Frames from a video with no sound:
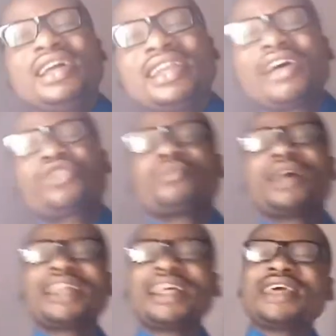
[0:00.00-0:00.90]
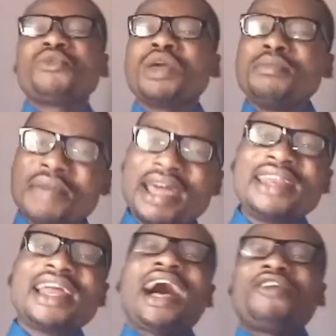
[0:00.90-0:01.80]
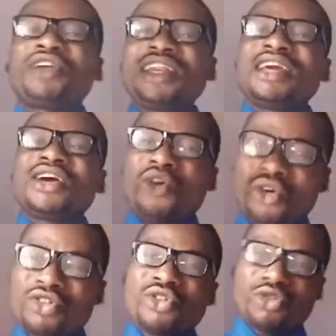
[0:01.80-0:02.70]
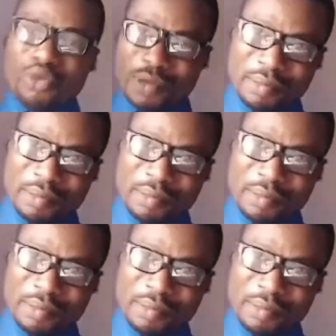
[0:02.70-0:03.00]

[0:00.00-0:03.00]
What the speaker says: There are some that the women are already cursed not to be